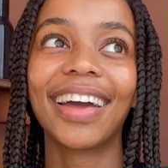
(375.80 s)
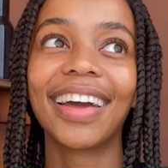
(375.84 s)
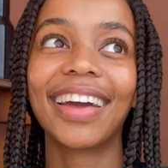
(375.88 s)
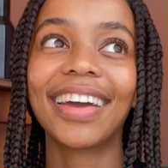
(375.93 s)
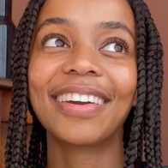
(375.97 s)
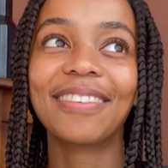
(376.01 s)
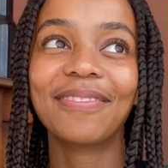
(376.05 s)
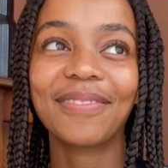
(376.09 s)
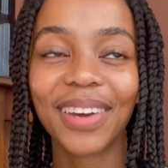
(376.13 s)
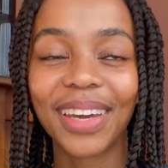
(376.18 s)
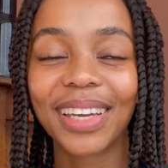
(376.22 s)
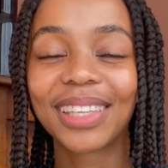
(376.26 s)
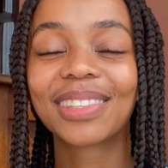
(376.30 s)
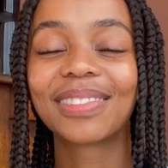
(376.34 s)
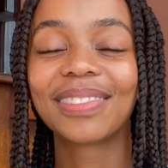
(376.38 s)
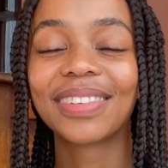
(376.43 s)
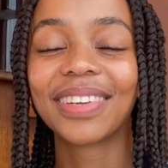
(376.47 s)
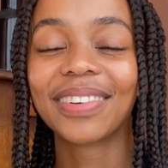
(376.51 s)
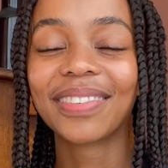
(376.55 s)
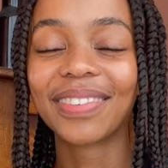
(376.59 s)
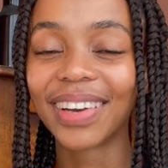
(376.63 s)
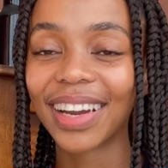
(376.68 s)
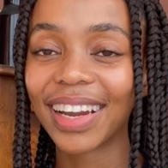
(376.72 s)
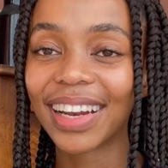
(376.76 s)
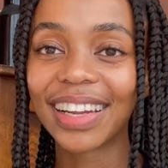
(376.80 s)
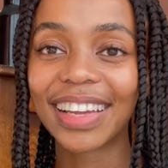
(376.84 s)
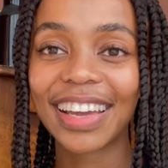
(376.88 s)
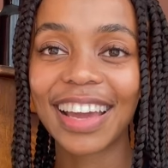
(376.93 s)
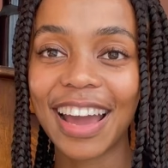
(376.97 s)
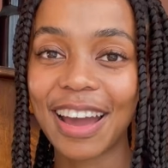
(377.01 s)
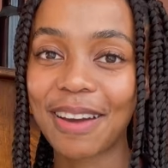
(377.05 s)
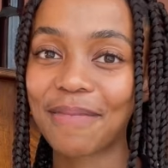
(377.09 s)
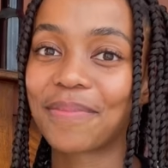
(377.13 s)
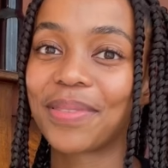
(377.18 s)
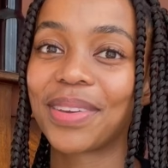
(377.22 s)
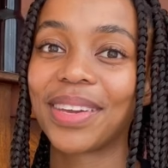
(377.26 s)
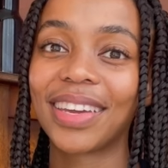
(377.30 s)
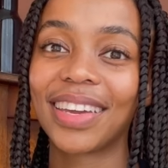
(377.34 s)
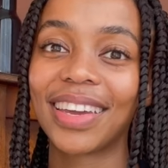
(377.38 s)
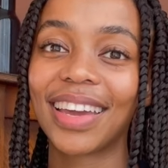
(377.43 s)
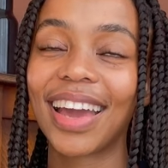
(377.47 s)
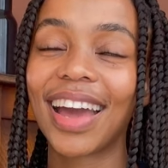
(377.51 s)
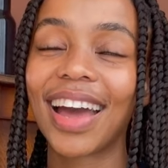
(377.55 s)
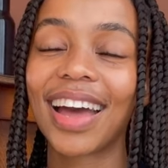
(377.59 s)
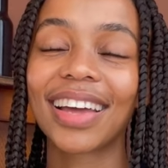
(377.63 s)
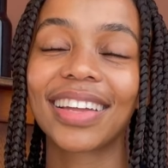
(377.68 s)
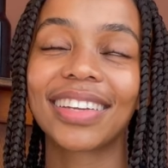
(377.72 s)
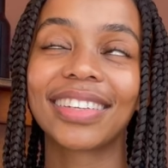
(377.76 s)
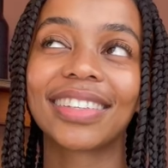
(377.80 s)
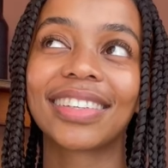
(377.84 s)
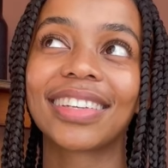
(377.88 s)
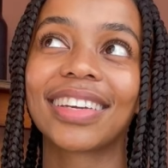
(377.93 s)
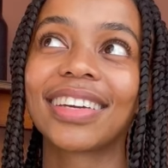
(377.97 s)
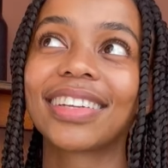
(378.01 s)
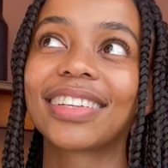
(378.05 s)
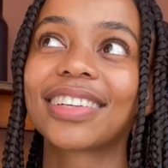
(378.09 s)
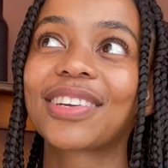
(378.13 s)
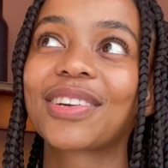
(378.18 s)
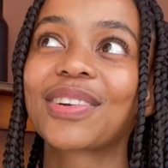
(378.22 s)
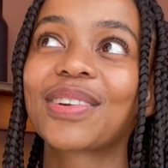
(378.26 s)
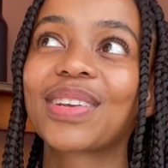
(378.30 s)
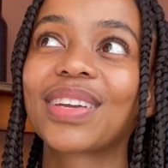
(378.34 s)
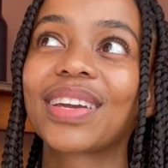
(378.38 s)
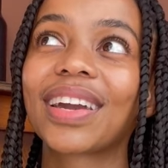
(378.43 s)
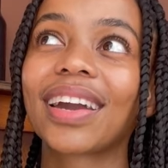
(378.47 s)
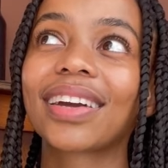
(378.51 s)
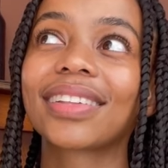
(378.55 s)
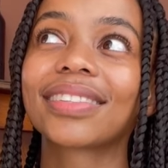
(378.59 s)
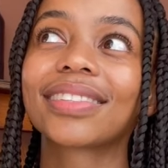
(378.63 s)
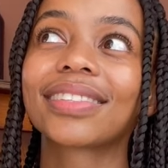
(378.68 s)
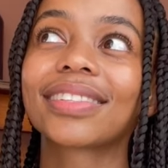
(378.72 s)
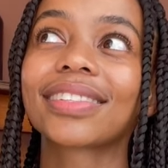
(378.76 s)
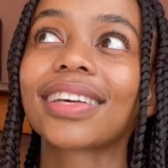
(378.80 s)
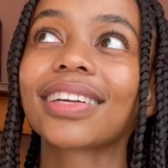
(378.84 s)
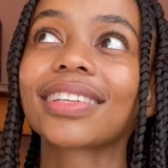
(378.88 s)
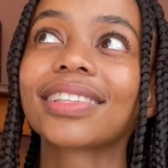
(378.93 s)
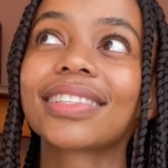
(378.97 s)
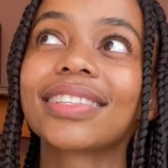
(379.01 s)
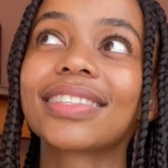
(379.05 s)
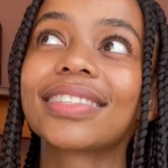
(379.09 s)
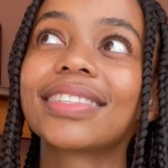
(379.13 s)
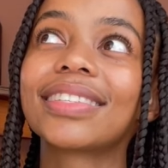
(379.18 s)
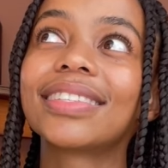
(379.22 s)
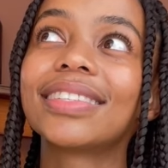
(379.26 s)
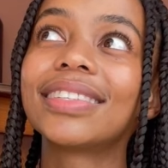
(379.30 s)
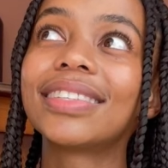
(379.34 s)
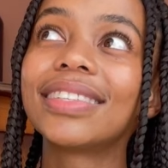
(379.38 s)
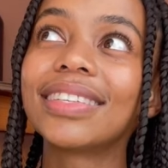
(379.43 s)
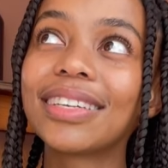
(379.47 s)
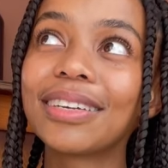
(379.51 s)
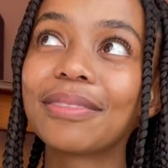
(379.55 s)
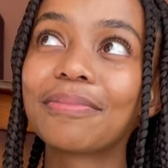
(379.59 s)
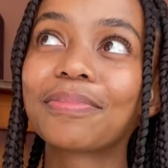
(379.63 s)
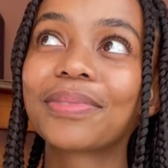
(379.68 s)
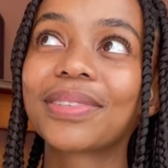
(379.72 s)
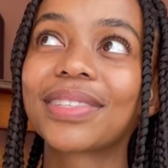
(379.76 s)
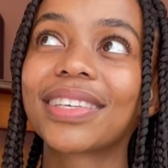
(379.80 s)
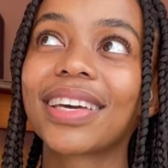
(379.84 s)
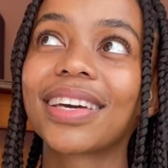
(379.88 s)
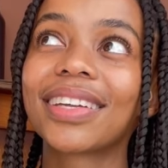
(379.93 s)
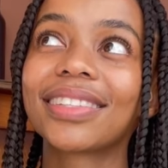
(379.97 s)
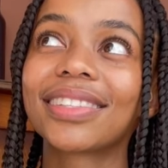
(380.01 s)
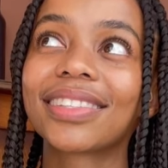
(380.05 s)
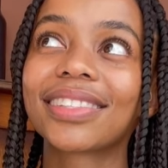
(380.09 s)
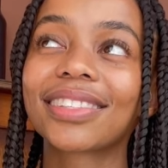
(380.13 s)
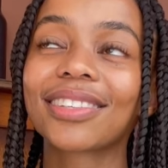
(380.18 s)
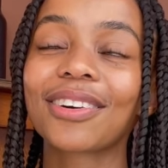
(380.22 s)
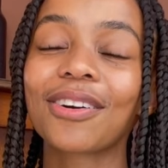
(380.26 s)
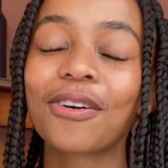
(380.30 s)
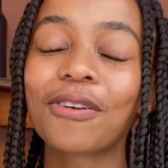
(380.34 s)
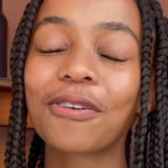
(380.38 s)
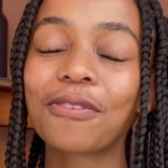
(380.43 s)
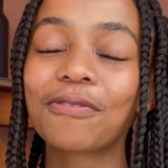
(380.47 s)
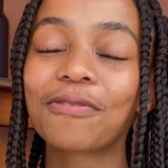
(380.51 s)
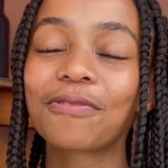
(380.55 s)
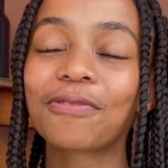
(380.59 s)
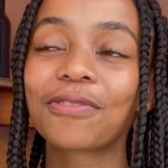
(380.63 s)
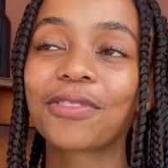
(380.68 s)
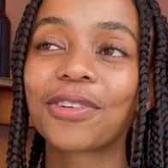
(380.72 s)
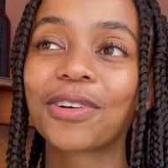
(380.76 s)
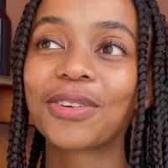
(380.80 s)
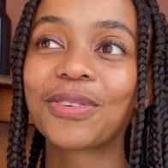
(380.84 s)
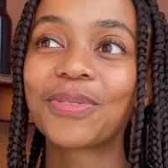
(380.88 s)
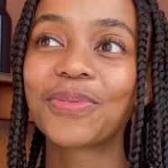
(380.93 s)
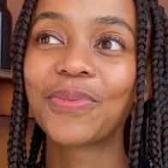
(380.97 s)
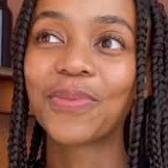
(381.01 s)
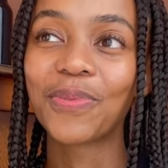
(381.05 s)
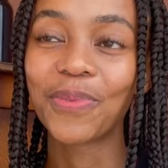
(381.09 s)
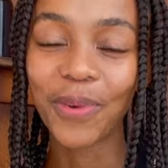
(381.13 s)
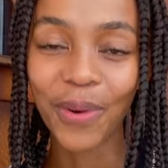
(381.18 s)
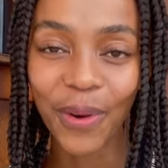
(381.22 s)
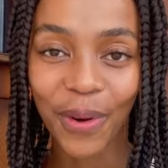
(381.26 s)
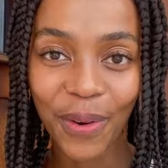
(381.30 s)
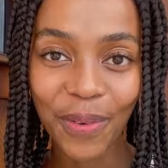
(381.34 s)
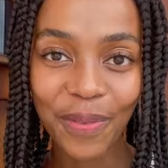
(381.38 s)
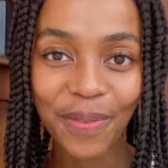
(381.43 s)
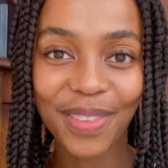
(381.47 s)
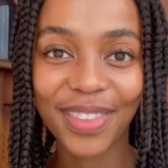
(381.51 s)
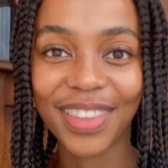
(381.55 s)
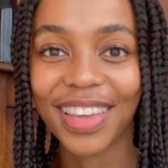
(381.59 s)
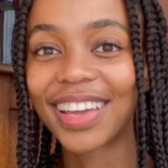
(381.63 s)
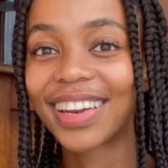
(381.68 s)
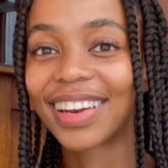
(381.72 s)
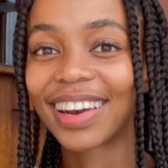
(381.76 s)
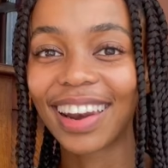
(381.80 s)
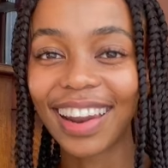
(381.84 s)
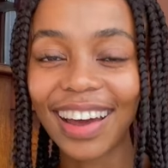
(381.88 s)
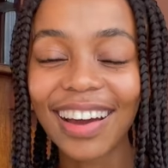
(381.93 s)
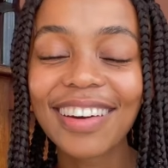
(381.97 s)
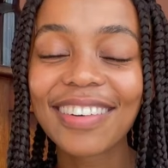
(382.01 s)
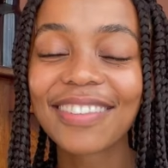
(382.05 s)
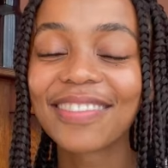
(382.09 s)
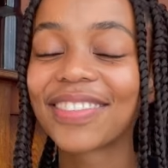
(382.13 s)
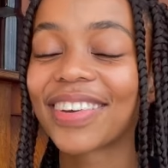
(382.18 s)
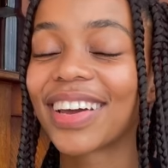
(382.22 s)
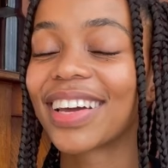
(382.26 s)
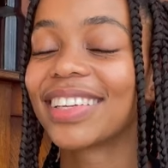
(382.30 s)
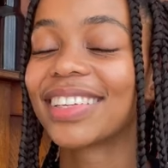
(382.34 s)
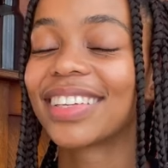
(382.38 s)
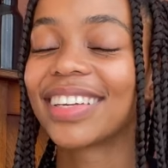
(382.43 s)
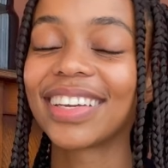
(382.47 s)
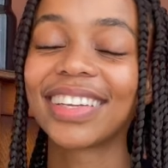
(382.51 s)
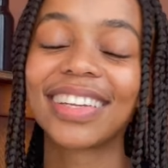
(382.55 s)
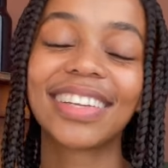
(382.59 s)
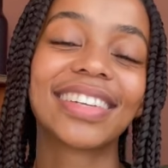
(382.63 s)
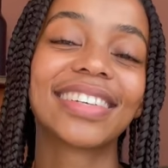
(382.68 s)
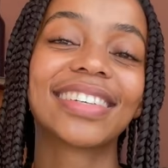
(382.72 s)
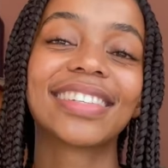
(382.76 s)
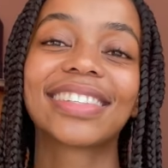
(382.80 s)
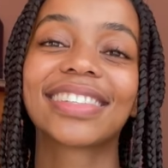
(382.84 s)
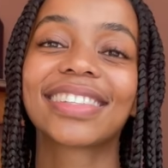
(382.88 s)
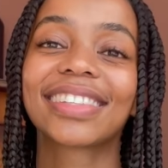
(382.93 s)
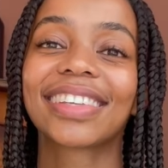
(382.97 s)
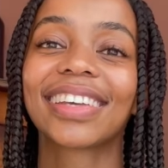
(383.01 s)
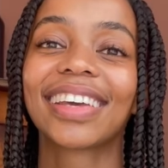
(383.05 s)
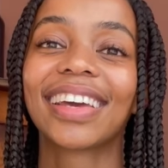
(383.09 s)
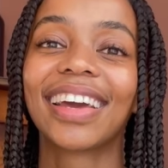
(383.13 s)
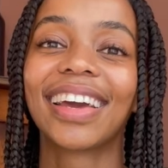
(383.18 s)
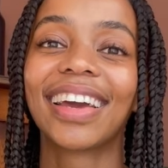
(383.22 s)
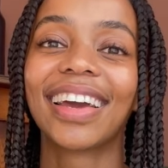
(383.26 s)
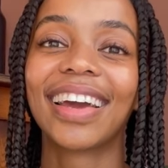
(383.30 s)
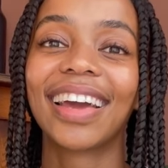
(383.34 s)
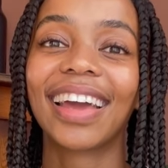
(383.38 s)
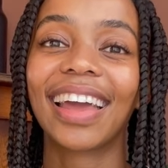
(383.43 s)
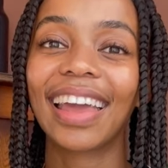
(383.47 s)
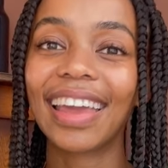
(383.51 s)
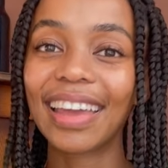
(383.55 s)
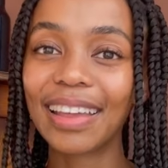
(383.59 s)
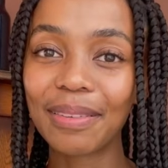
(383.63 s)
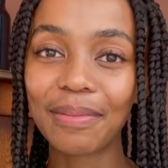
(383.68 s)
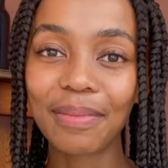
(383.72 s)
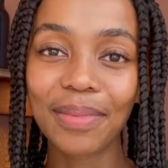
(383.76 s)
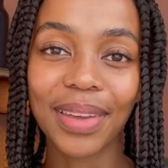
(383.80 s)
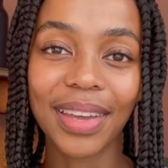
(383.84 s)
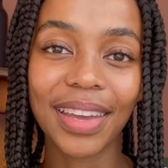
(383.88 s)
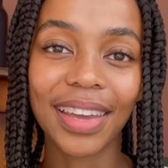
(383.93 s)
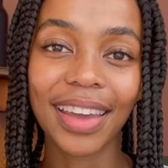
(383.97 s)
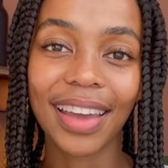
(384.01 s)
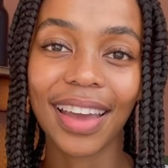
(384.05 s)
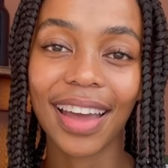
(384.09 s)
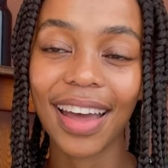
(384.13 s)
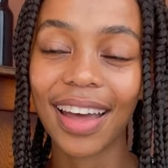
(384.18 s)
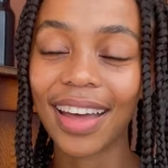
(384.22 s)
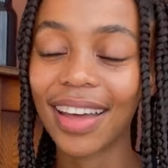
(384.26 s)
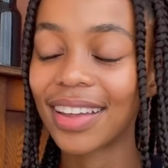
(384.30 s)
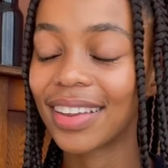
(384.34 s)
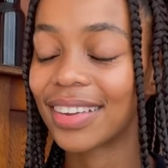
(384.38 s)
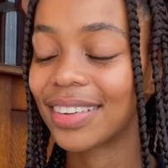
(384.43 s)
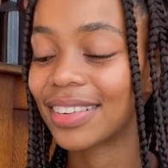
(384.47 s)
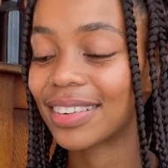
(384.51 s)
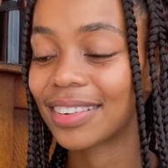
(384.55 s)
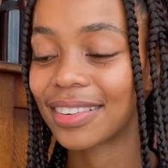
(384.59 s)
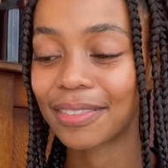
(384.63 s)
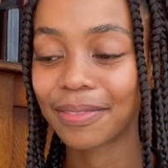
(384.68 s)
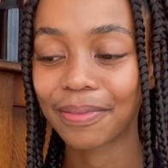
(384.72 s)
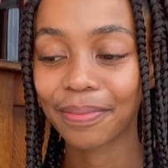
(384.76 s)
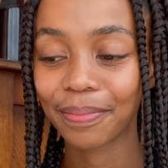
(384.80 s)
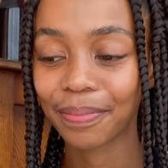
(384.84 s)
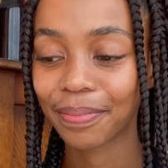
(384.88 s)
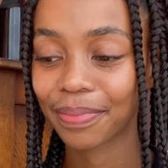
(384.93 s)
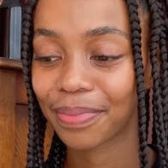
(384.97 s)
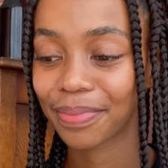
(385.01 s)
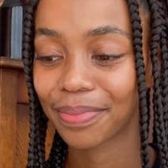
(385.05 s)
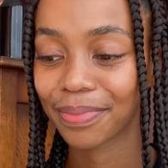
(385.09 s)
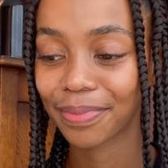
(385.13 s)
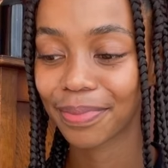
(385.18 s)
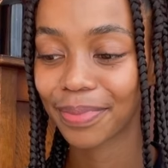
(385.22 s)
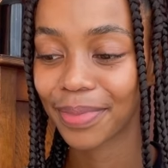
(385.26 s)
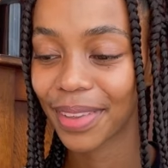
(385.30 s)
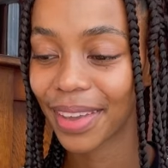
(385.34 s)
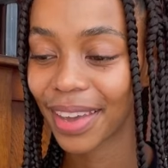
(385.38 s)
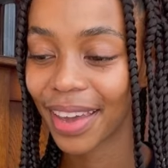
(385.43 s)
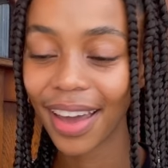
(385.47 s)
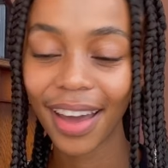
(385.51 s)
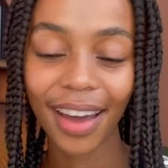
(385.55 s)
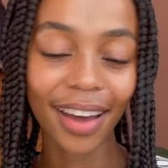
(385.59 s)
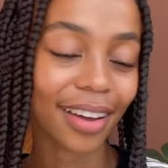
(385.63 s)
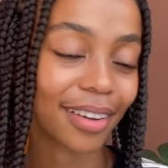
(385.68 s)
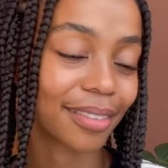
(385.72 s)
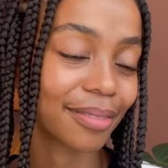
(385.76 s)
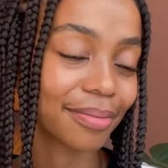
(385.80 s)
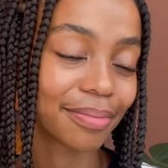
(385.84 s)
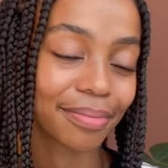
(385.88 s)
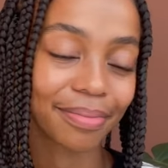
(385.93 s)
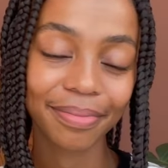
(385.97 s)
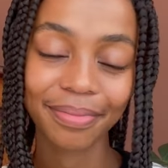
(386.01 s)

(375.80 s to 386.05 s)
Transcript: it makes me really happy, and it creates such a deep sense of warmth and love and giddiness in me, and yeah,